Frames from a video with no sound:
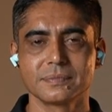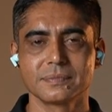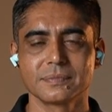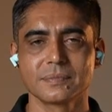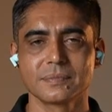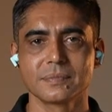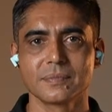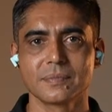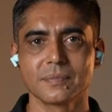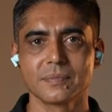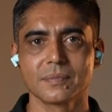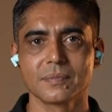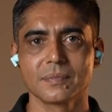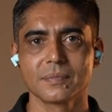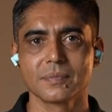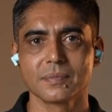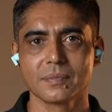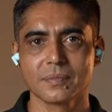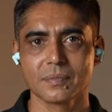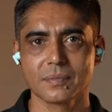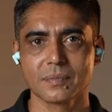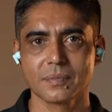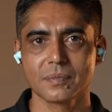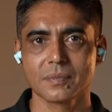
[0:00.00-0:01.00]

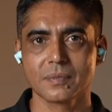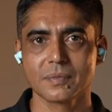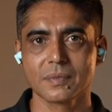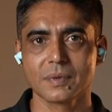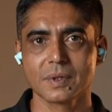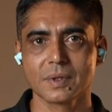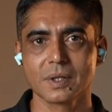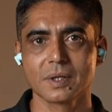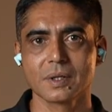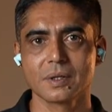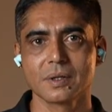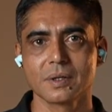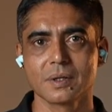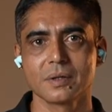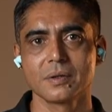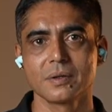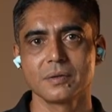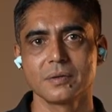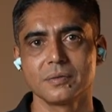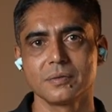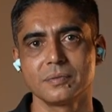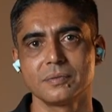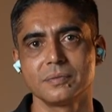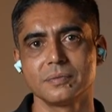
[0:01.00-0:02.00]

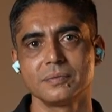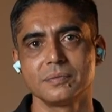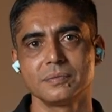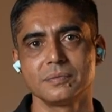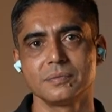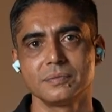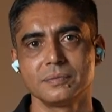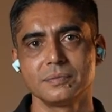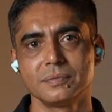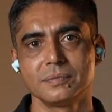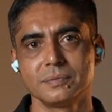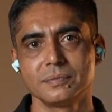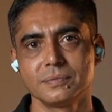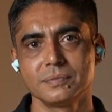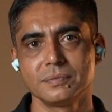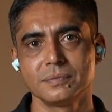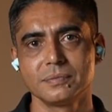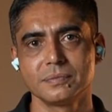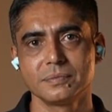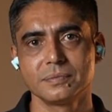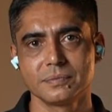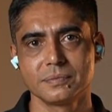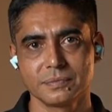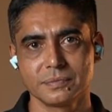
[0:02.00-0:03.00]

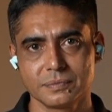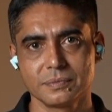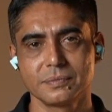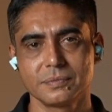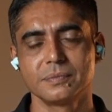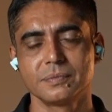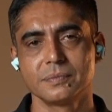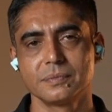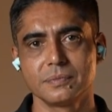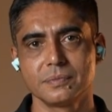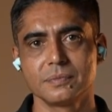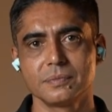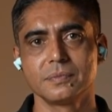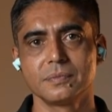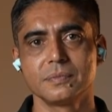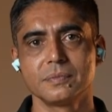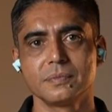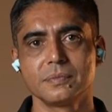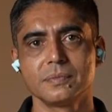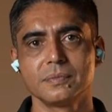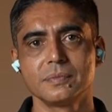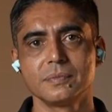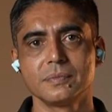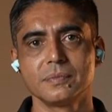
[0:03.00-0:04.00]

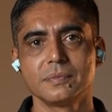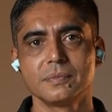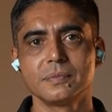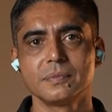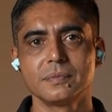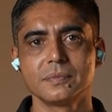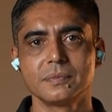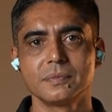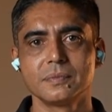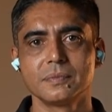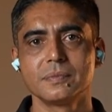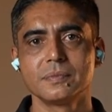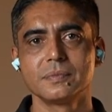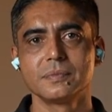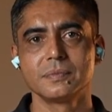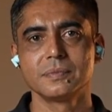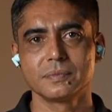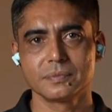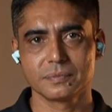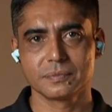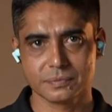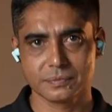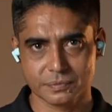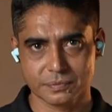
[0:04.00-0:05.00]

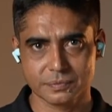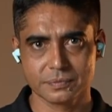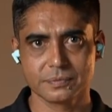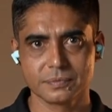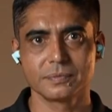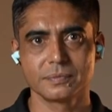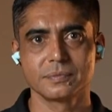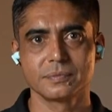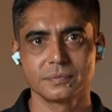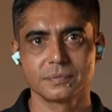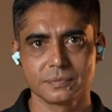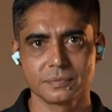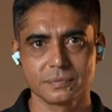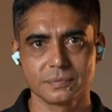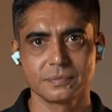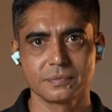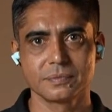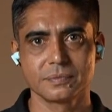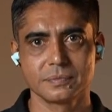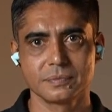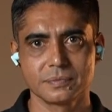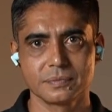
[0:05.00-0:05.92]
(not speaking)